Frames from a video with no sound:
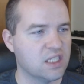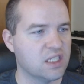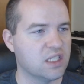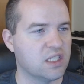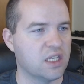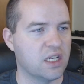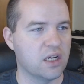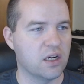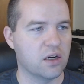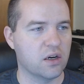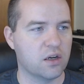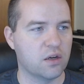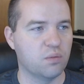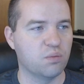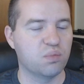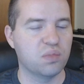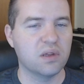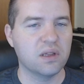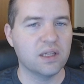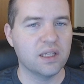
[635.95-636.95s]
They are
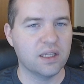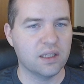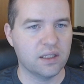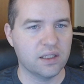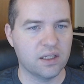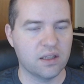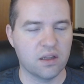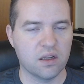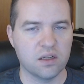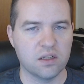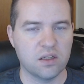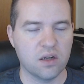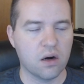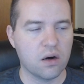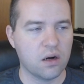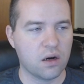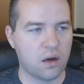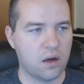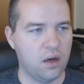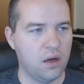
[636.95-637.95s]
completely in the
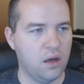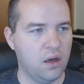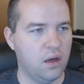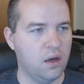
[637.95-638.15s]
dark.